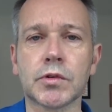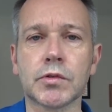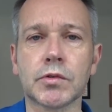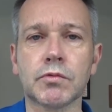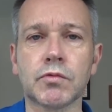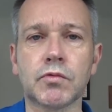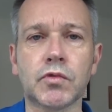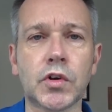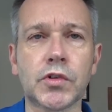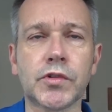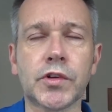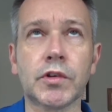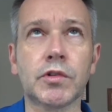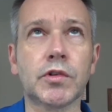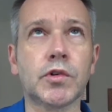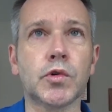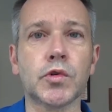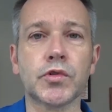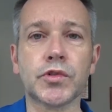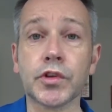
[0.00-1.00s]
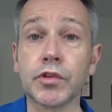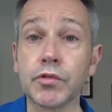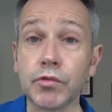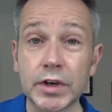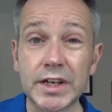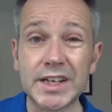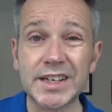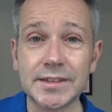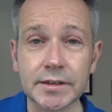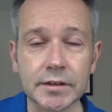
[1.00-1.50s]
Rosso Corsa
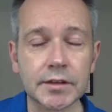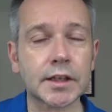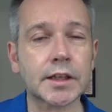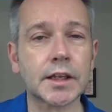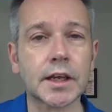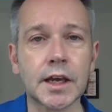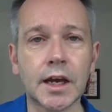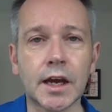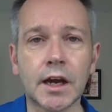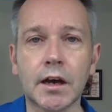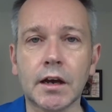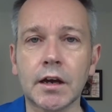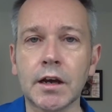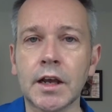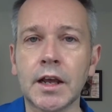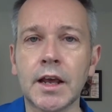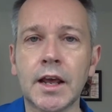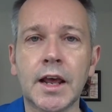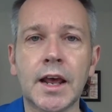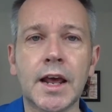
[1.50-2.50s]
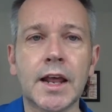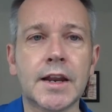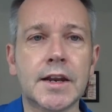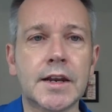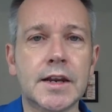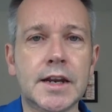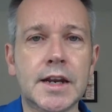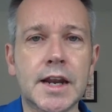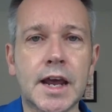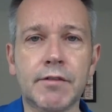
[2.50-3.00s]
3s, I think they are,
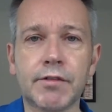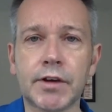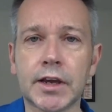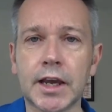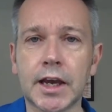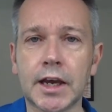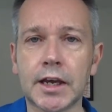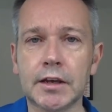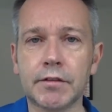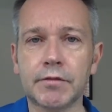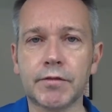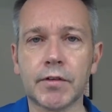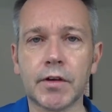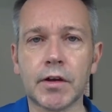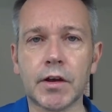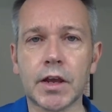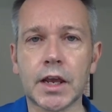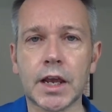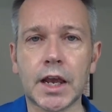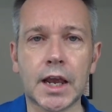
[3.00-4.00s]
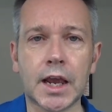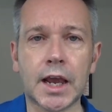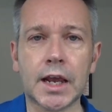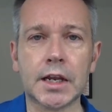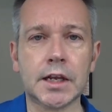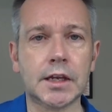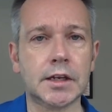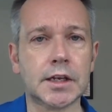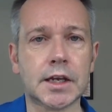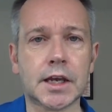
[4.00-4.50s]
never gave
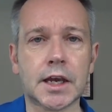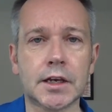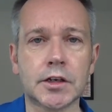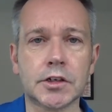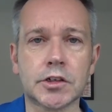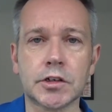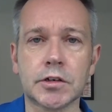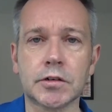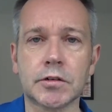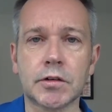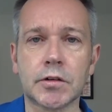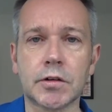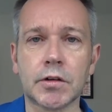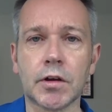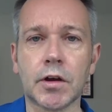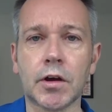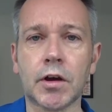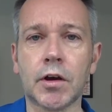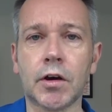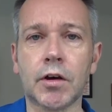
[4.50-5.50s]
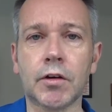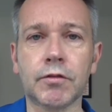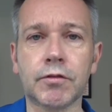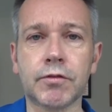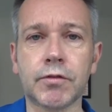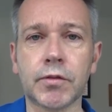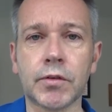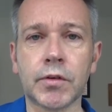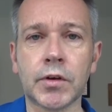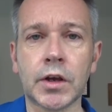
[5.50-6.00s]
any indication
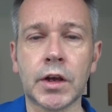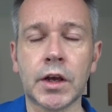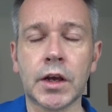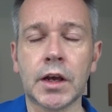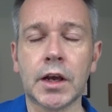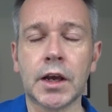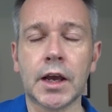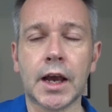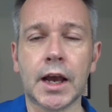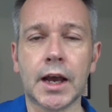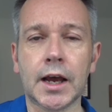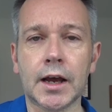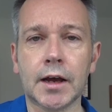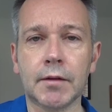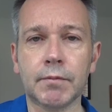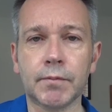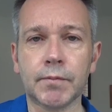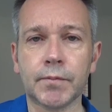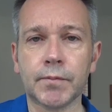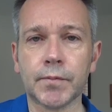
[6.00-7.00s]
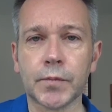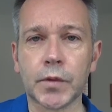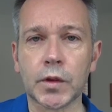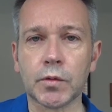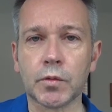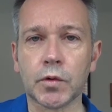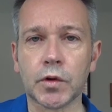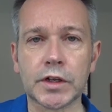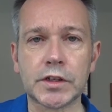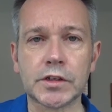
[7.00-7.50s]
of
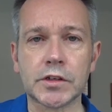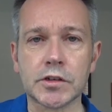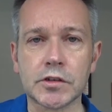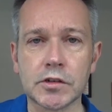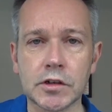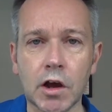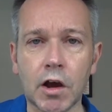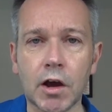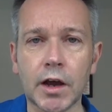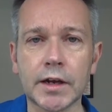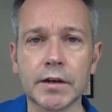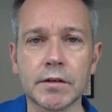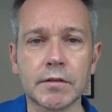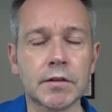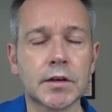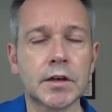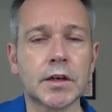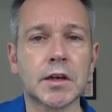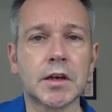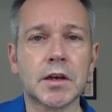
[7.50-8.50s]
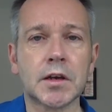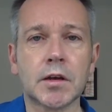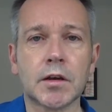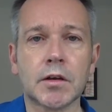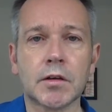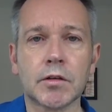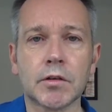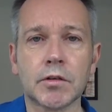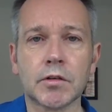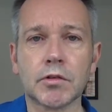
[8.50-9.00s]
wanting to slide.
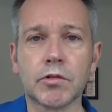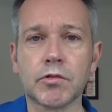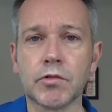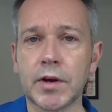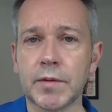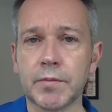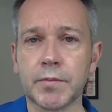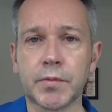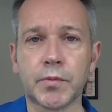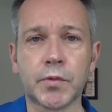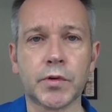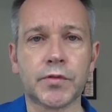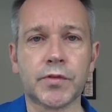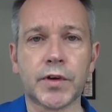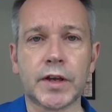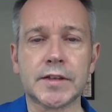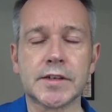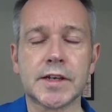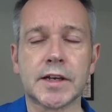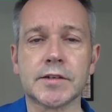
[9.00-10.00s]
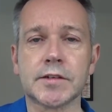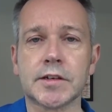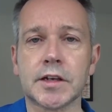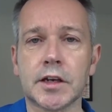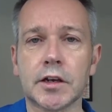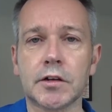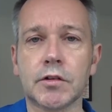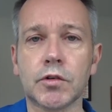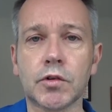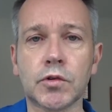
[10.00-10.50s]
Grip was fantastic
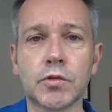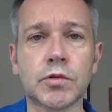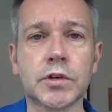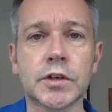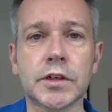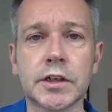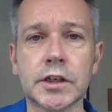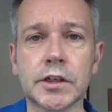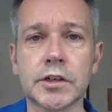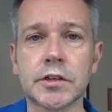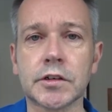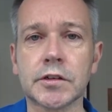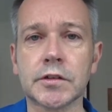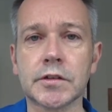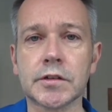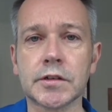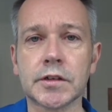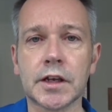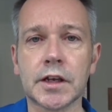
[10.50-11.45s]
in all conditions,